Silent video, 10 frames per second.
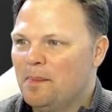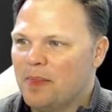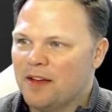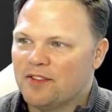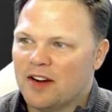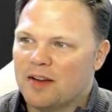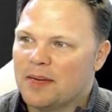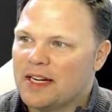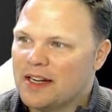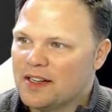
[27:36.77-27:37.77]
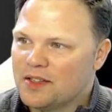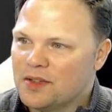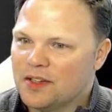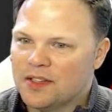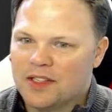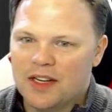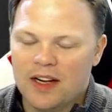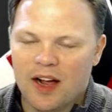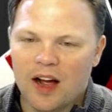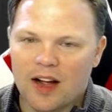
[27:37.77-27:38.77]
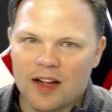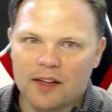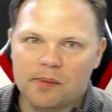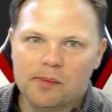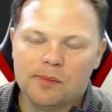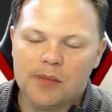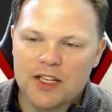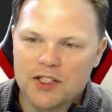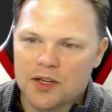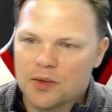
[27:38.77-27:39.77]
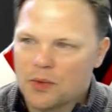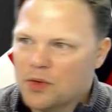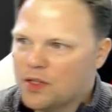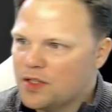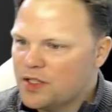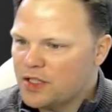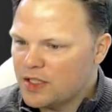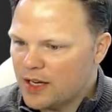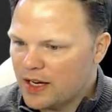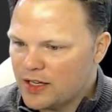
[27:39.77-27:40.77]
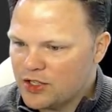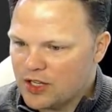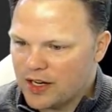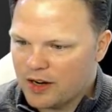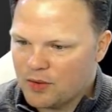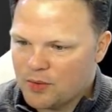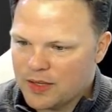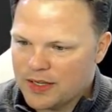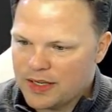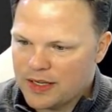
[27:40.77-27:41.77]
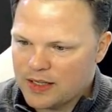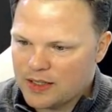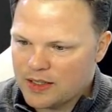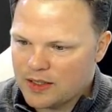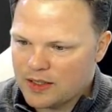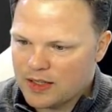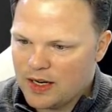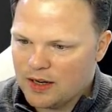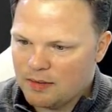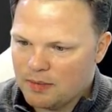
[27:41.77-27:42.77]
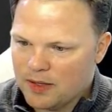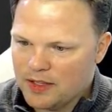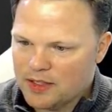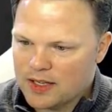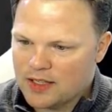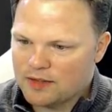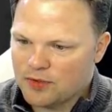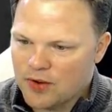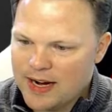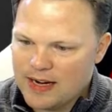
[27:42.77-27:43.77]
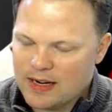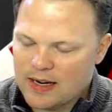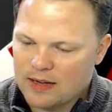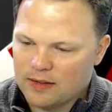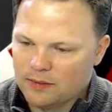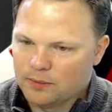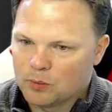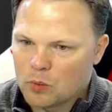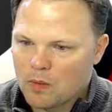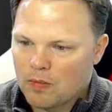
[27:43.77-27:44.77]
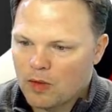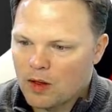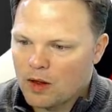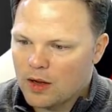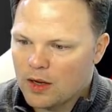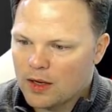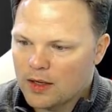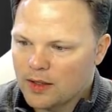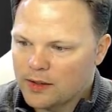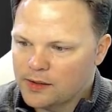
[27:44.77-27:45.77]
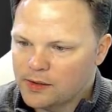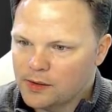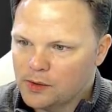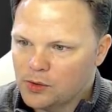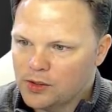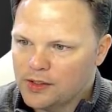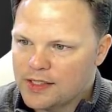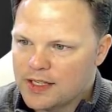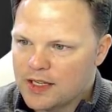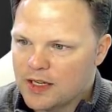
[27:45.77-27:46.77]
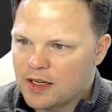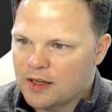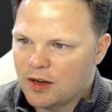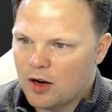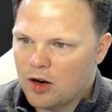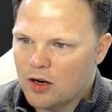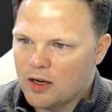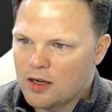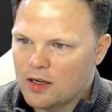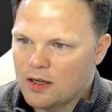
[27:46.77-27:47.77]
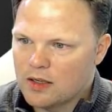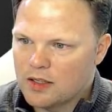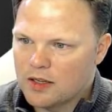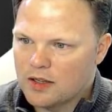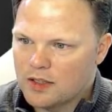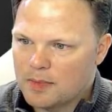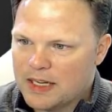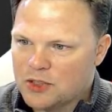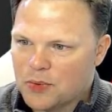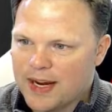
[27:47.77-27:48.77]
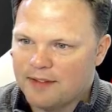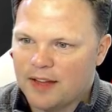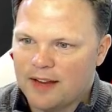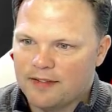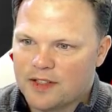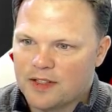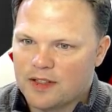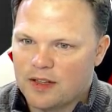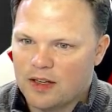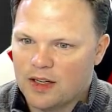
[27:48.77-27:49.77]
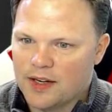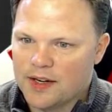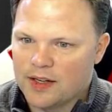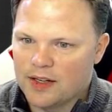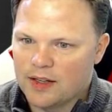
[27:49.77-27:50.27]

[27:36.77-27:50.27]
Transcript: After how many days? Who knows? And so just to kind of check out what has taken place as of right now, let's see. The space we have left on